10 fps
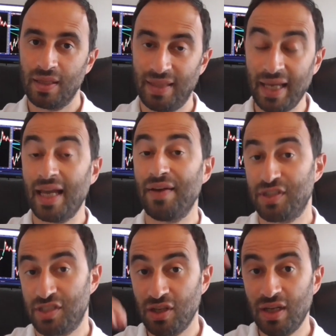they have
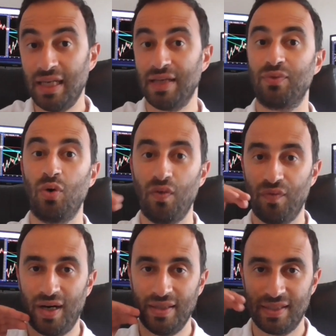a certain level
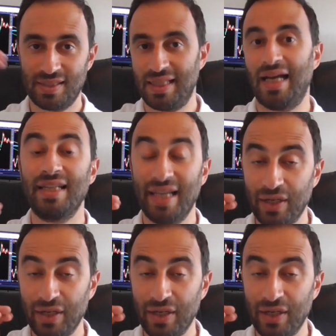of understanding